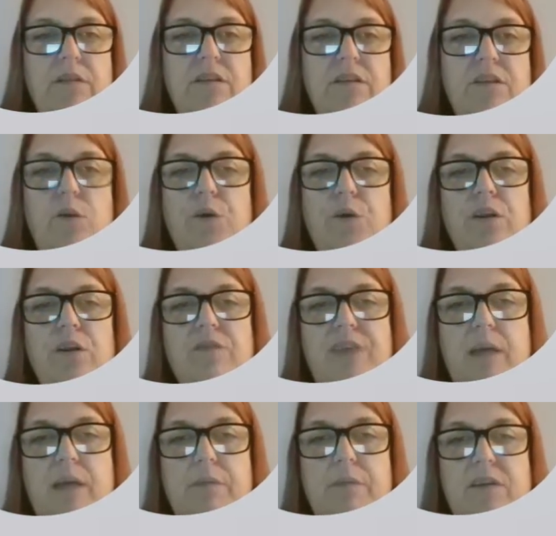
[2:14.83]
The nuclear
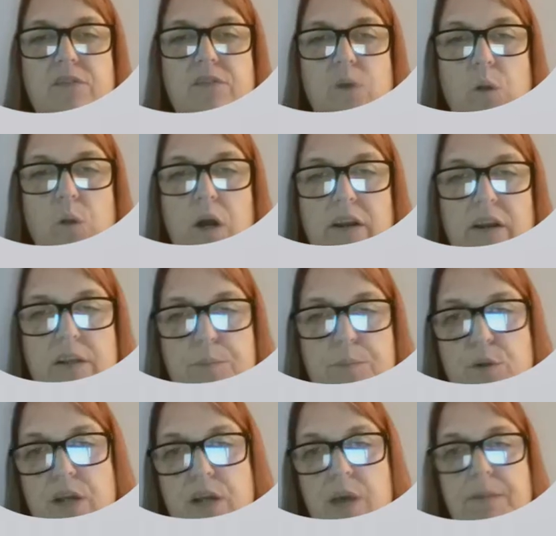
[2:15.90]
family is no longer the
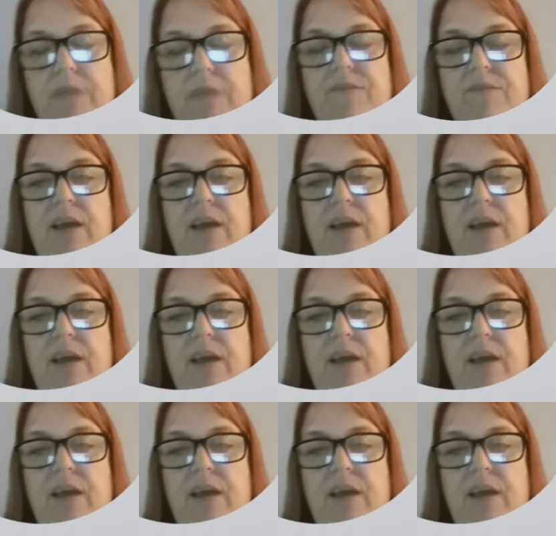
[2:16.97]
predominant